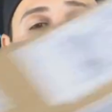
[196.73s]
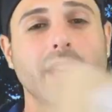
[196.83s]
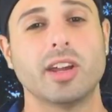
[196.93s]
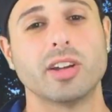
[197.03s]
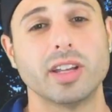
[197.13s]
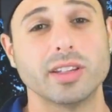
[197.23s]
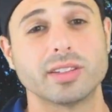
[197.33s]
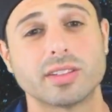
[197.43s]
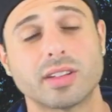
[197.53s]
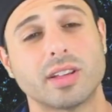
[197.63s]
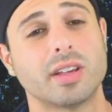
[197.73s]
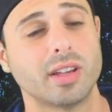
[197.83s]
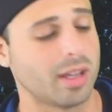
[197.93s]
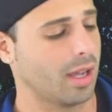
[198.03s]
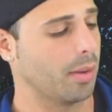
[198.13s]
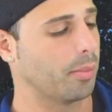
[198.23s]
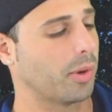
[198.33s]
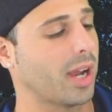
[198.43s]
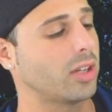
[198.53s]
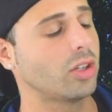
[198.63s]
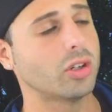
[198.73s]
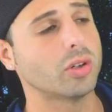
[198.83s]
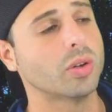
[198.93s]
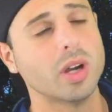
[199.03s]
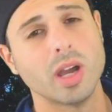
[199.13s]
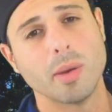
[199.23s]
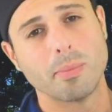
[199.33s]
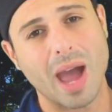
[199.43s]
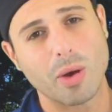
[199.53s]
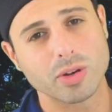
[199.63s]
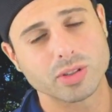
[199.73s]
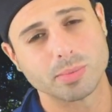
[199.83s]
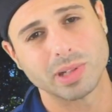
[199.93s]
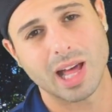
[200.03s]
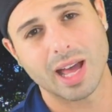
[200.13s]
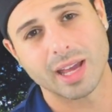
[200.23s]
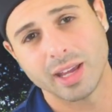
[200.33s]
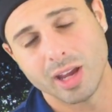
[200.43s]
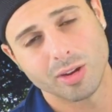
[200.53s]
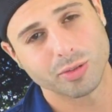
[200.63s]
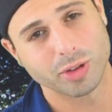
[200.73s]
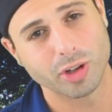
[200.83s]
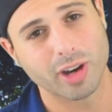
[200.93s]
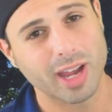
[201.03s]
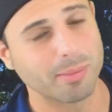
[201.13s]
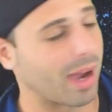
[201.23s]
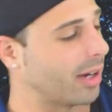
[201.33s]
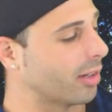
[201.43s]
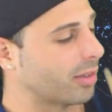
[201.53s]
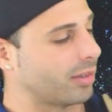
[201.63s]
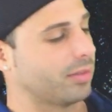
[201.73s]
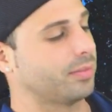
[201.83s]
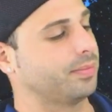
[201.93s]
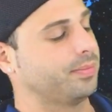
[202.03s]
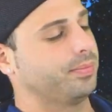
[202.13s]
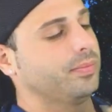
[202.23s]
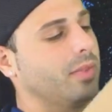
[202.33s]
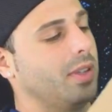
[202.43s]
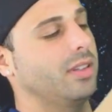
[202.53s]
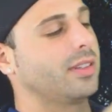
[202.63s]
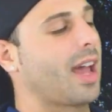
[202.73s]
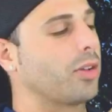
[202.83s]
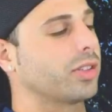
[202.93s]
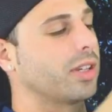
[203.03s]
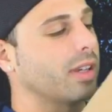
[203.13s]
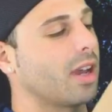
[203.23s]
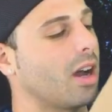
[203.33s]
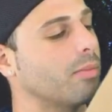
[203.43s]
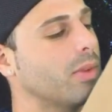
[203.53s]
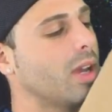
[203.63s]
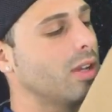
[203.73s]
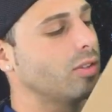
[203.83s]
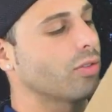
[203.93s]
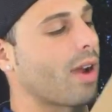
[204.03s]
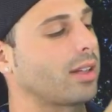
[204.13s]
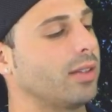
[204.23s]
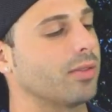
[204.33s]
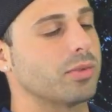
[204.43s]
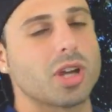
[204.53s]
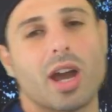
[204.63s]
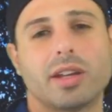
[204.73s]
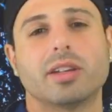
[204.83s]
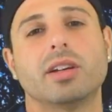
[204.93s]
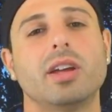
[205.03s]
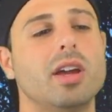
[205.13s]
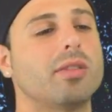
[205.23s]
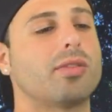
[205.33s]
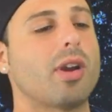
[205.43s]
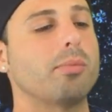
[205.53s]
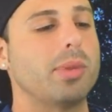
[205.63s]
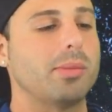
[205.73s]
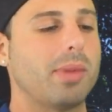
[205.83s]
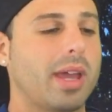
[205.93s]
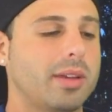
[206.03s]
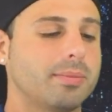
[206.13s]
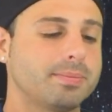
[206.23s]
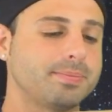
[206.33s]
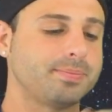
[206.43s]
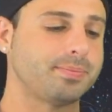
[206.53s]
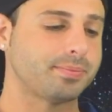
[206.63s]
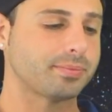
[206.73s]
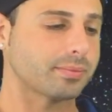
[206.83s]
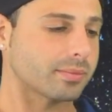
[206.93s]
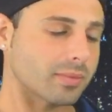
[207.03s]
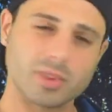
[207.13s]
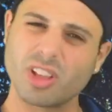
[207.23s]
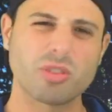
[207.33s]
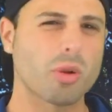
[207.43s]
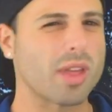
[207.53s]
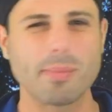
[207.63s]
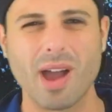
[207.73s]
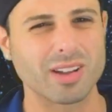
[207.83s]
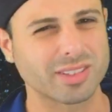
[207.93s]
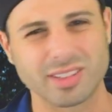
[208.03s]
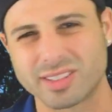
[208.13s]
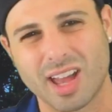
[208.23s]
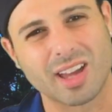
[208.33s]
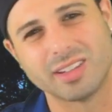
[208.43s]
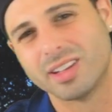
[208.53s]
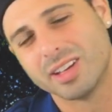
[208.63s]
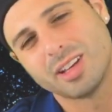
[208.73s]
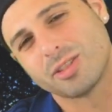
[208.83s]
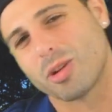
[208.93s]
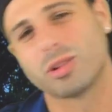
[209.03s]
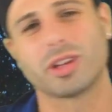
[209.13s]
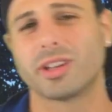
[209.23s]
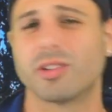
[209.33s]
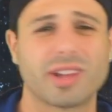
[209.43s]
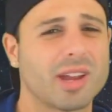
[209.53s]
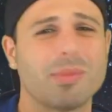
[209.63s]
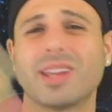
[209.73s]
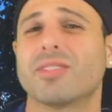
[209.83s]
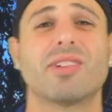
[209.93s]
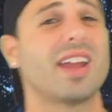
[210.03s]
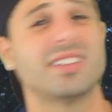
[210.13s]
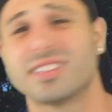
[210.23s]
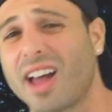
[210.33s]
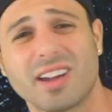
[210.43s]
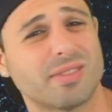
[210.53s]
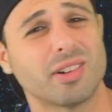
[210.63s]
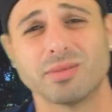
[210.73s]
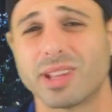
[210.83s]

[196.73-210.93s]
Here it is, brand new power supply for your Antminer. This is how it's gonna come, directly from China, from Bitmain. Throw that box to the side. Throw it like you don't care, make it rain, stock come.